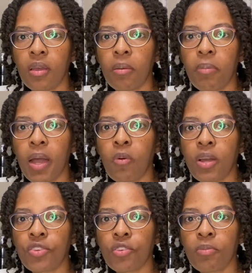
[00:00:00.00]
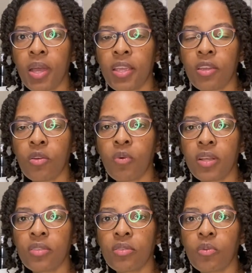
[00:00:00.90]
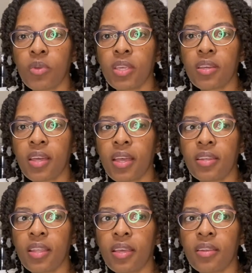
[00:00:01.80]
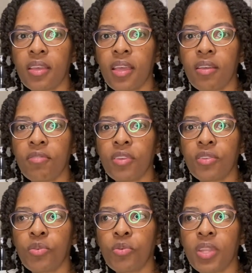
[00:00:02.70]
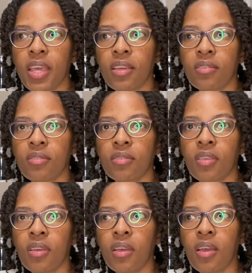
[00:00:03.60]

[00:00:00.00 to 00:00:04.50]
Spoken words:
by washing my hair once a week, and then every 2 days